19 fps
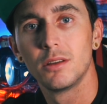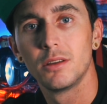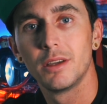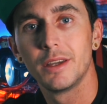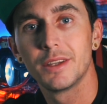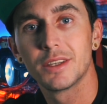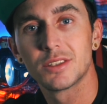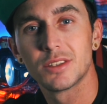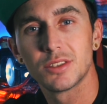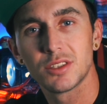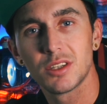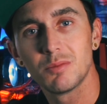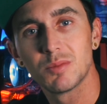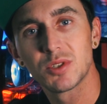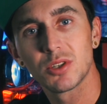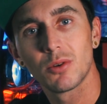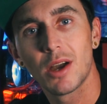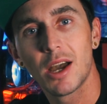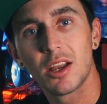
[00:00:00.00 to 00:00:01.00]
It doesn't seem
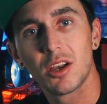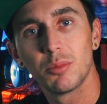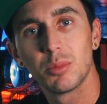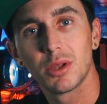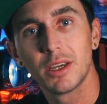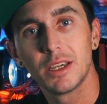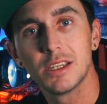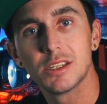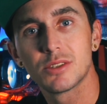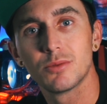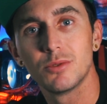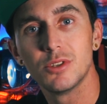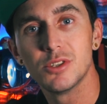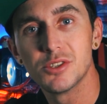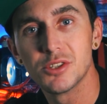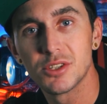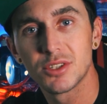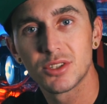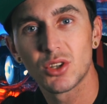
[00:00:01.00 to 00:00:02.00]
so out of place when you
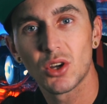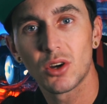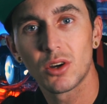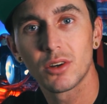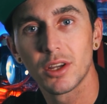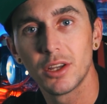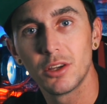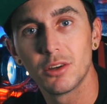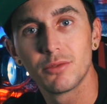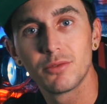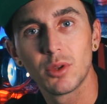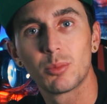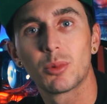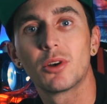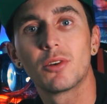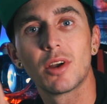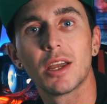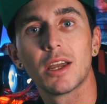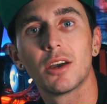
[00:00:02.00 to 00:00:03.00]
just start and you're
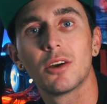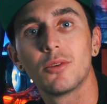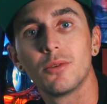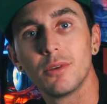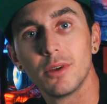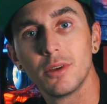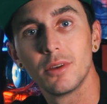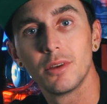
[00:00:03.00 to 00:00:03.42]
flipping around.